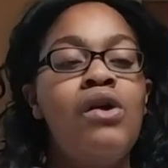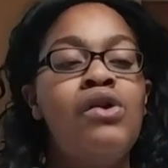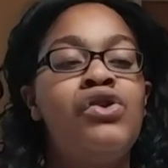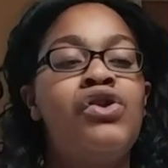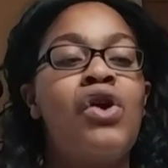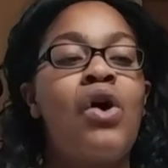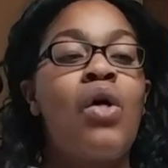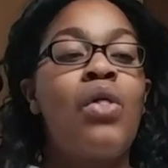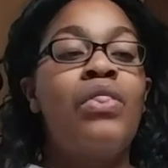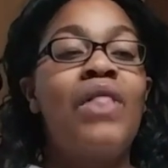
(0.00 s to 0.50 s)

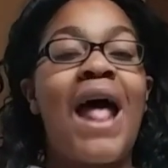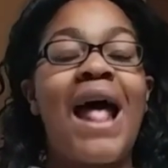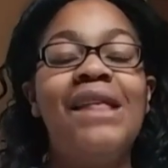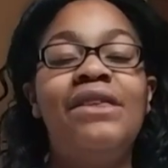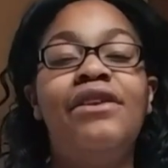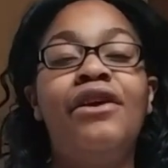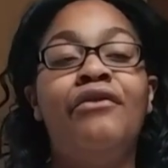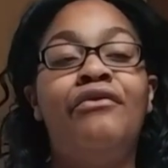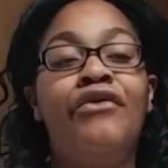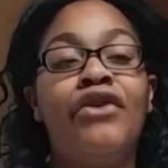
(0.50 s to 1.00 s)
So
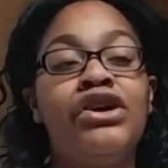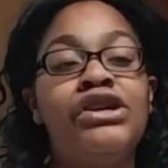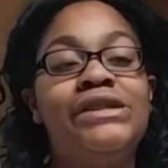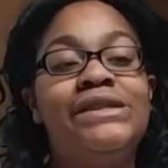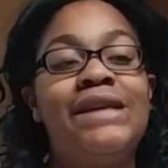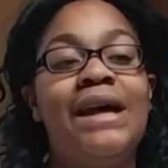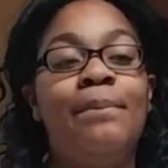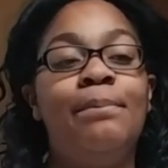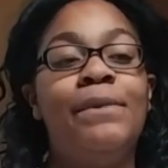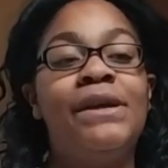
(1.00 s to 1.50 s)
that's the first
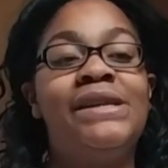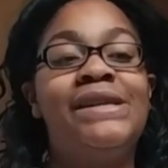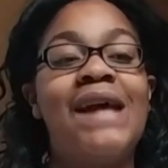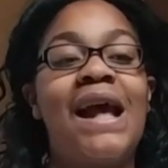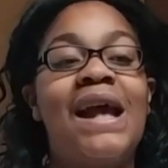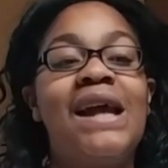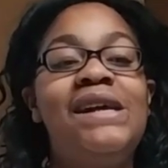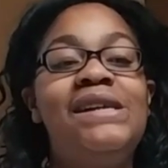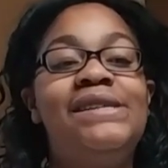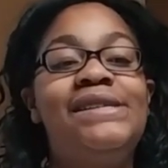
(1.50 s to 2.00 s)
step. The
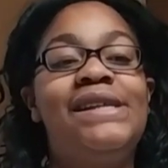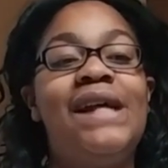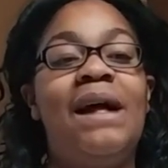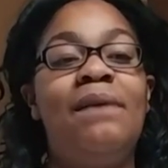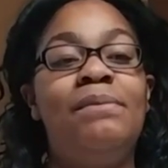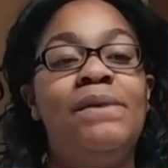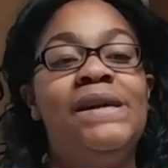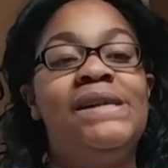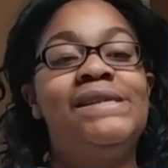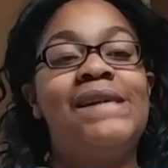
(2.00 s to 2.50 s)
second
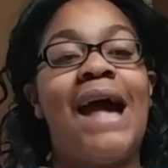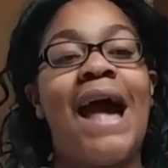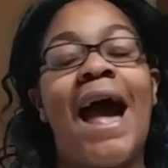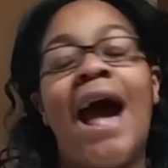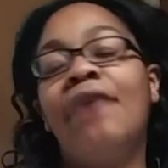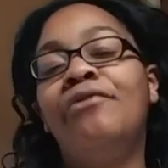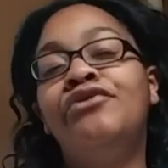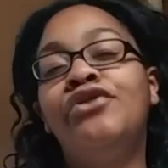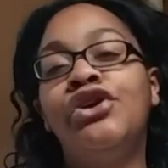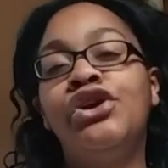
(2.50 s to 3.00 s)
step is
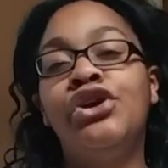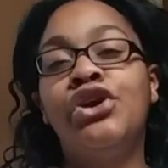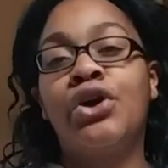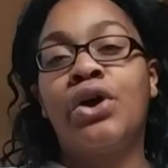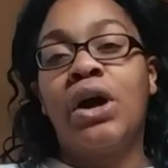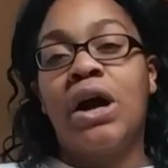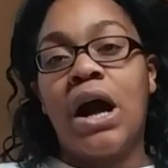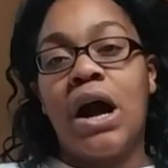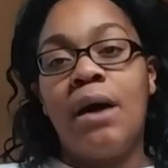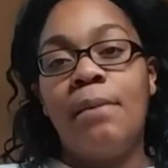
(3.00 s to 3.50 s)
after
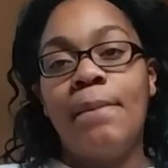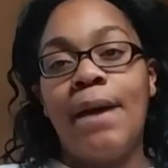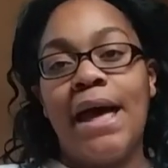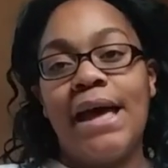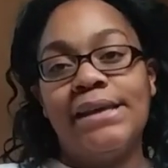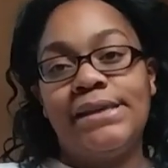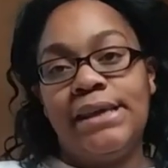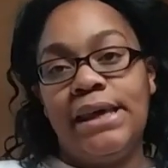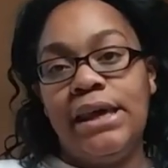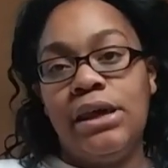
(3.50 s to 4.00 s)
your gum
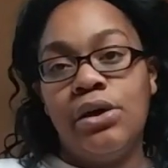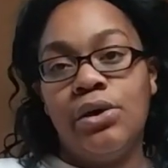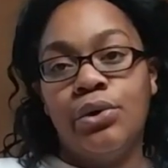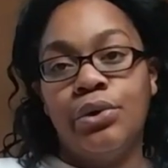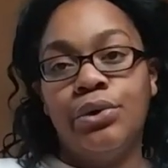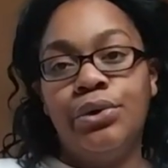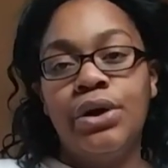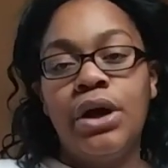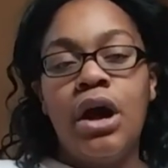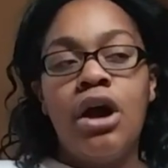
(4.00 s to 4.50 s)
has
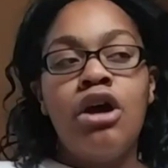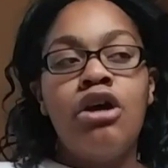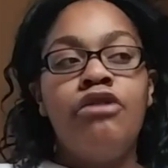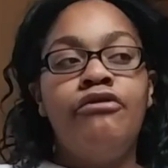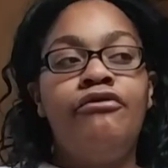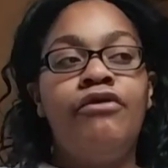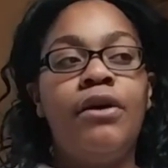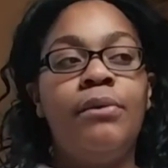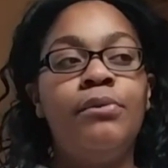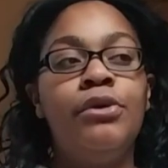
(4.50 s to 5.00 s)
healed
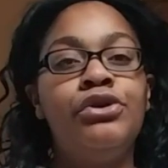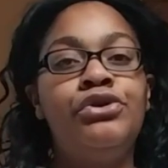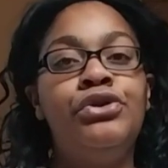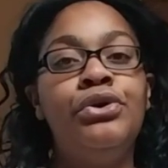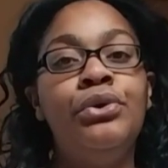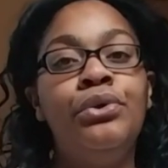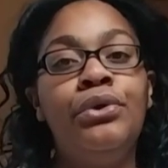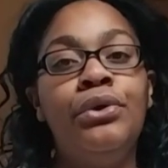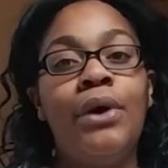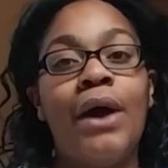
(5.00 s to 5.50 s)
from the
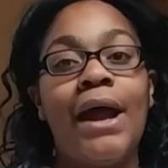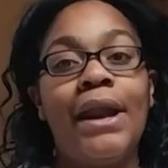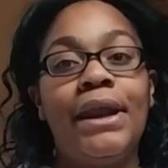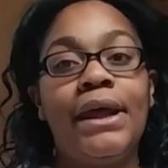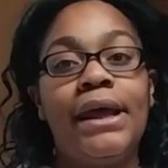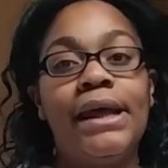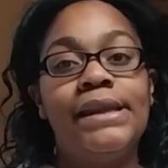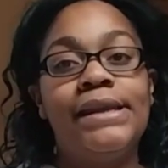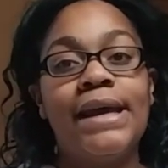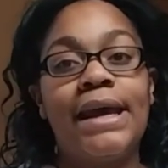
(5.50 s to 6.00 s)
tooth you had
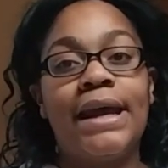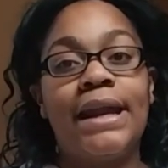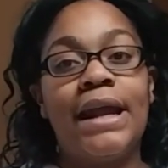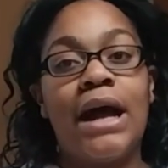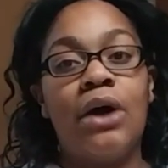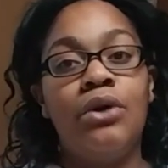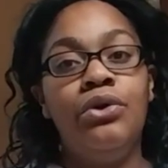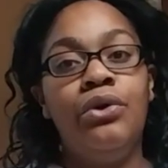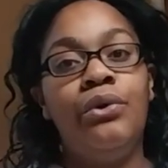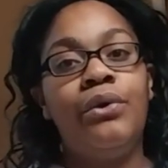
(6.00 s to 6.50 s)
to get taken
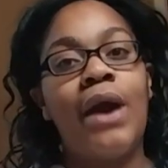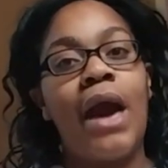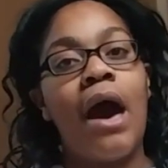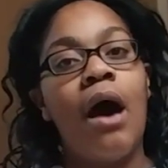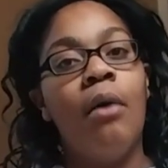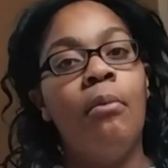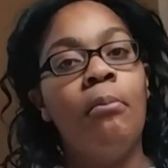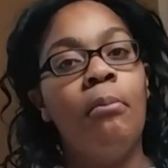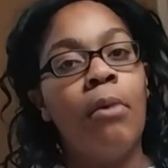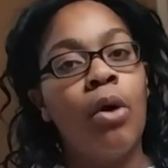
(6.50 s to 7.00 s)
out, you
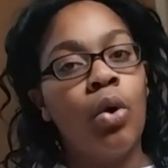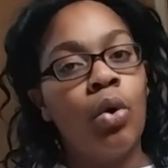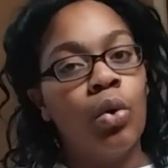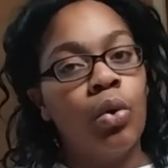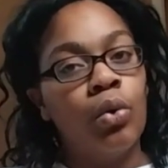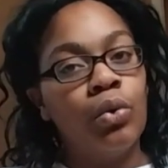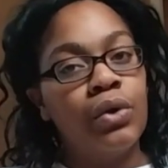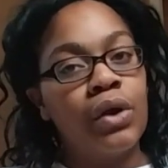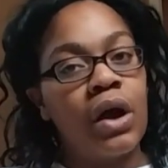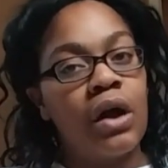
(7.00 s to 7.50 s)
get a
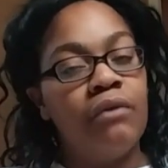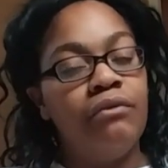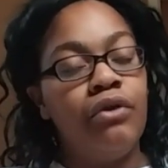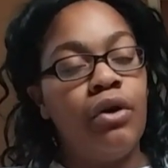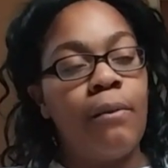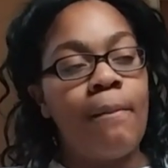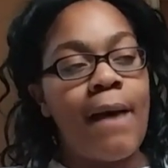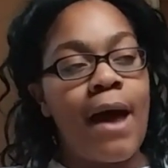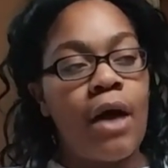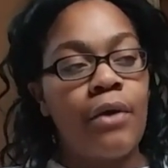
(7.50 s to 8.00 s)
mold of
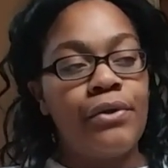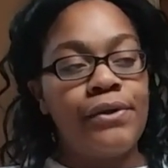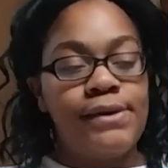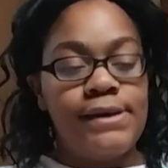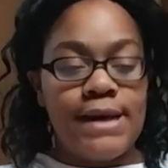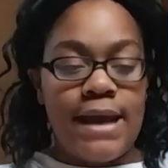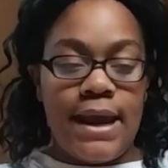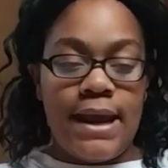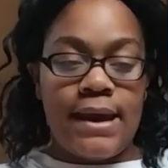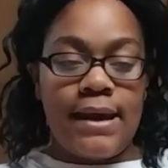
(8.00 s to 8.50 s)
your mouth
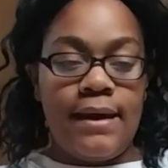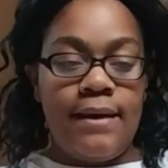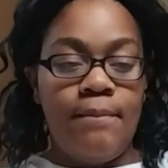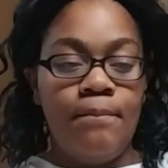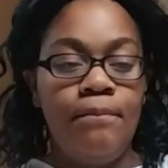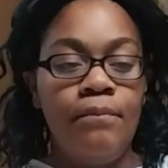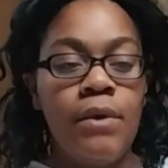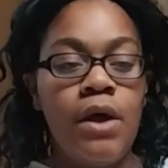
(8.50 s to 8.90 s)
taken.